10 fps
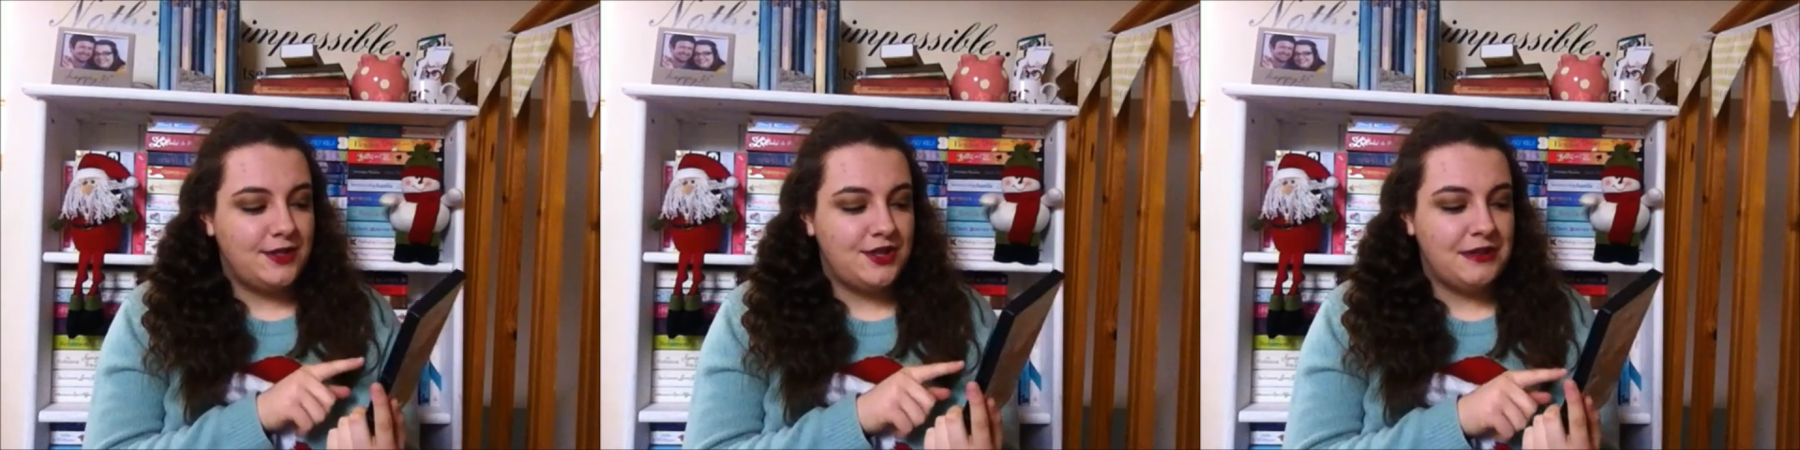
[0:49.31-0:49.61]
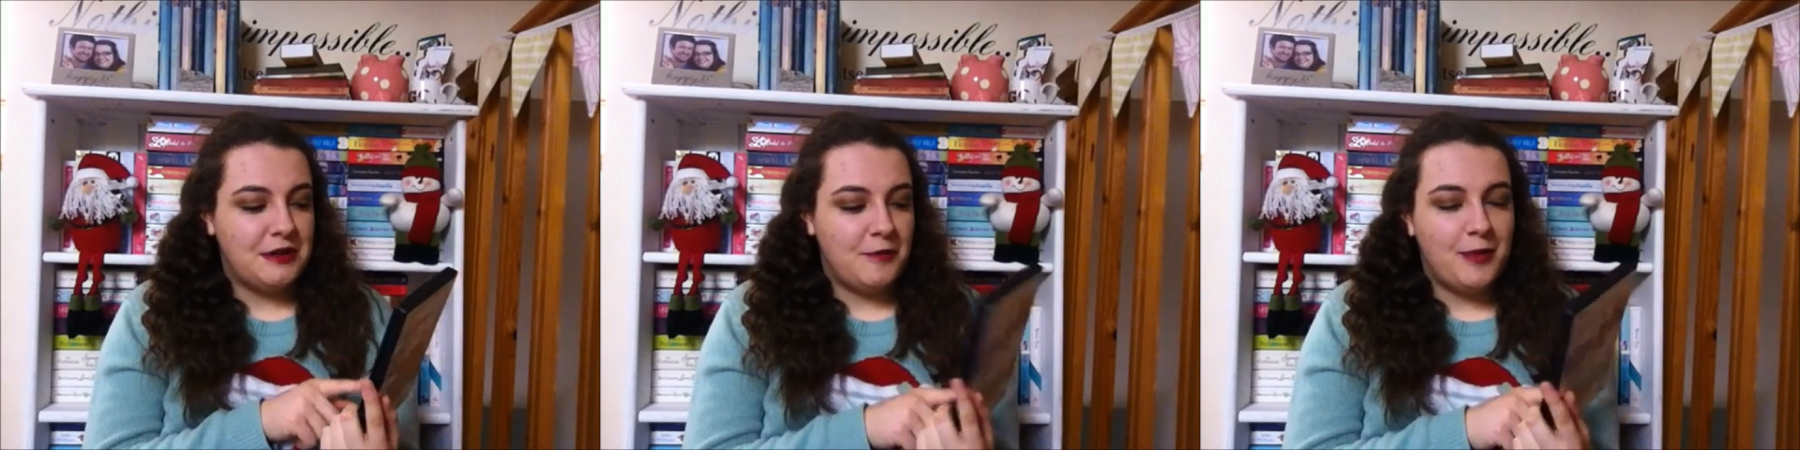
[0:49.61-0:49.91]

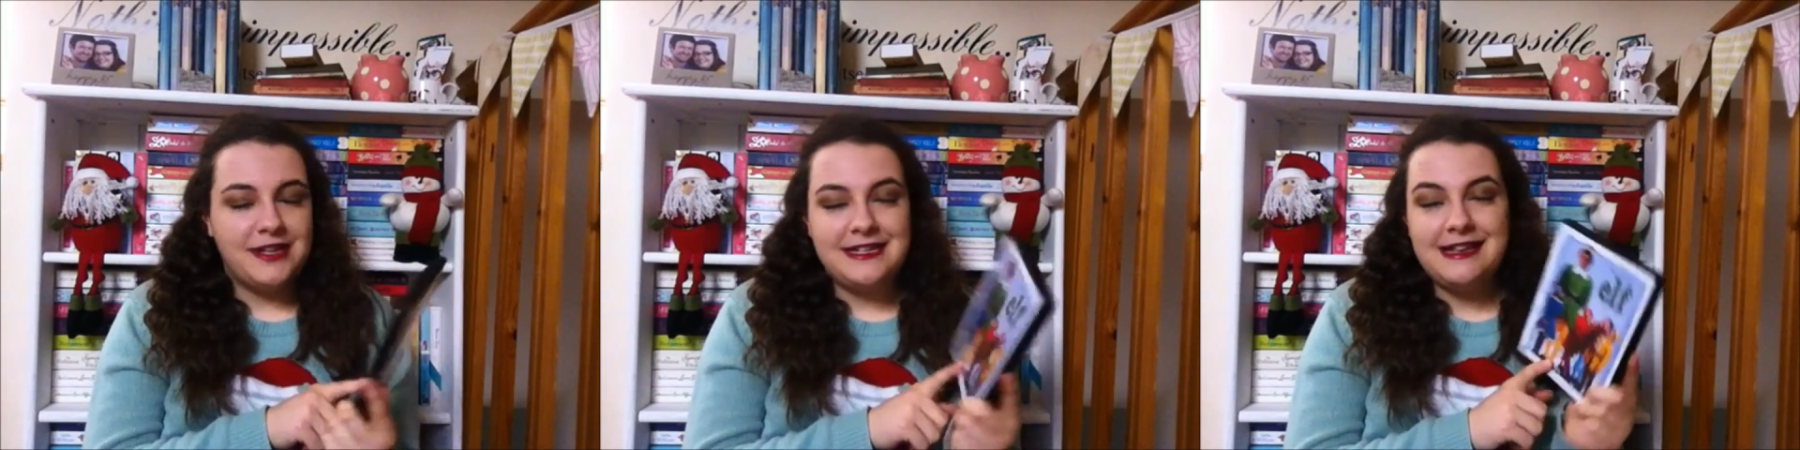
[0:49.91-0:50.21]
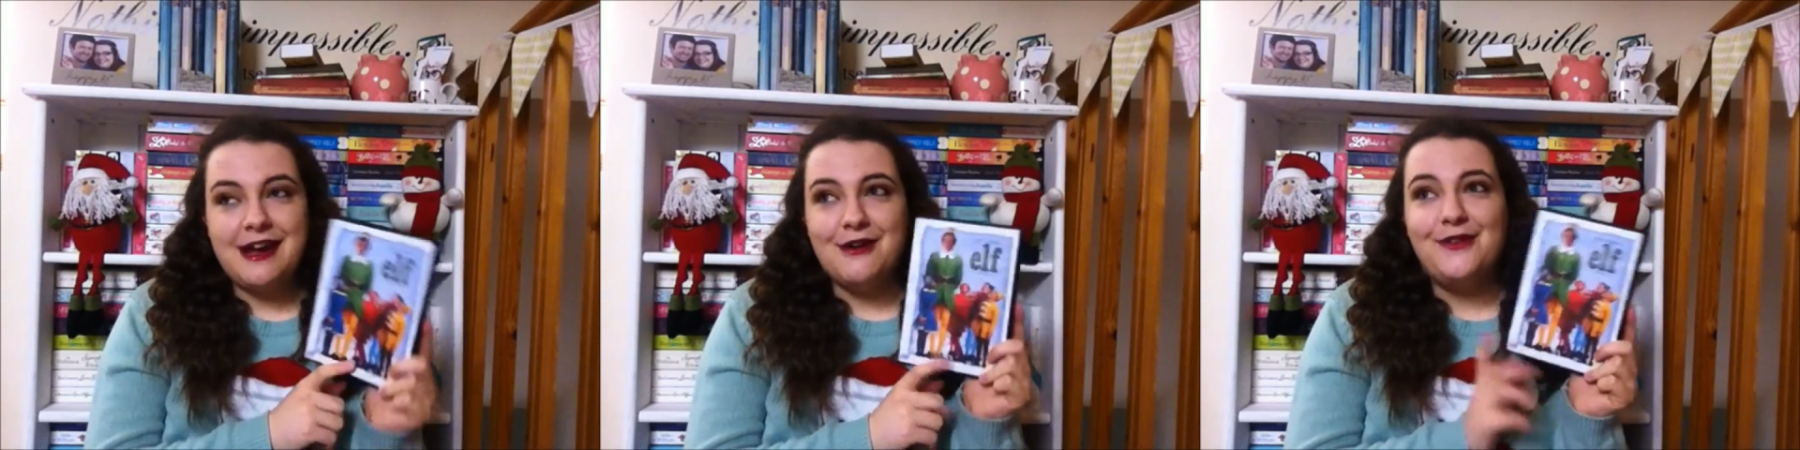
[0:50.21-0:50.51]
story of Buddy
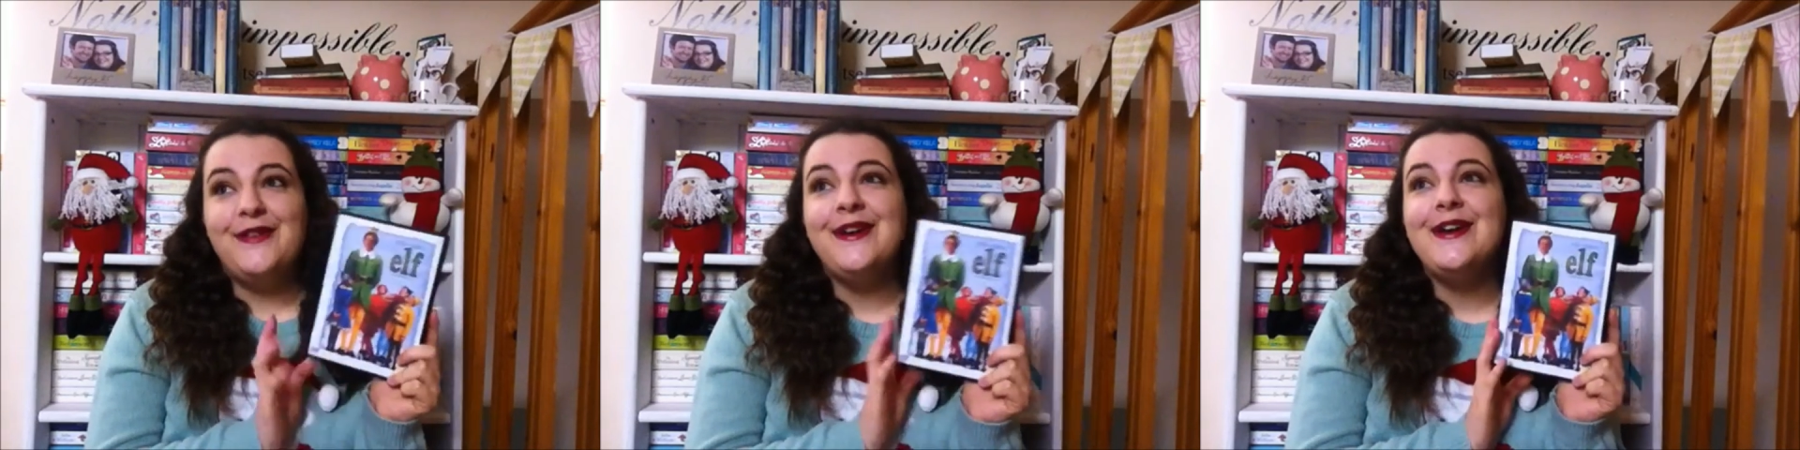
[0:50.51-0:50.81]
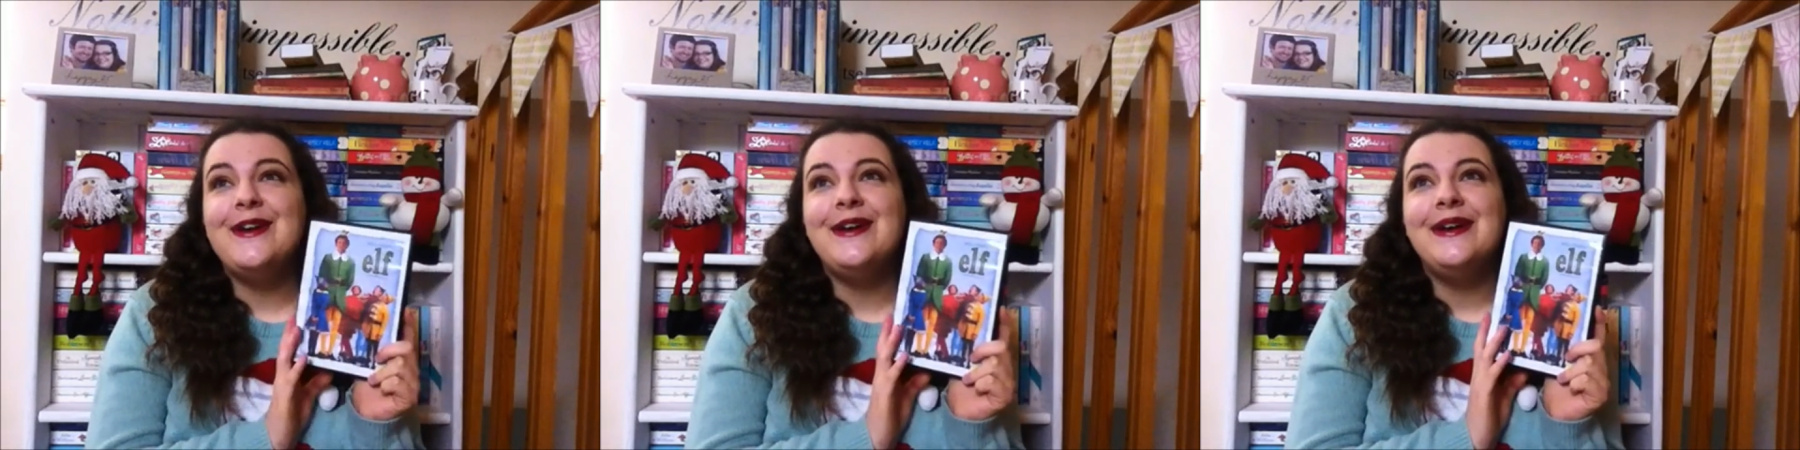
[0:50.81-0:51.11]
the Elf,
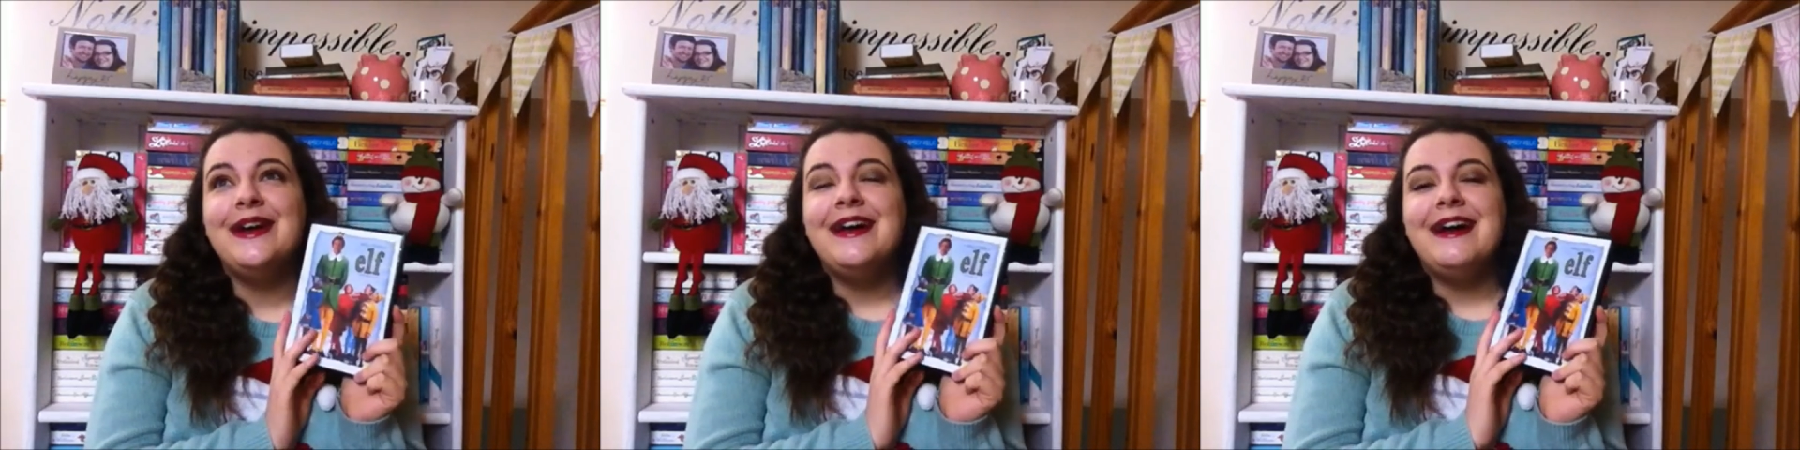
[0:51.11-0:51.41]
who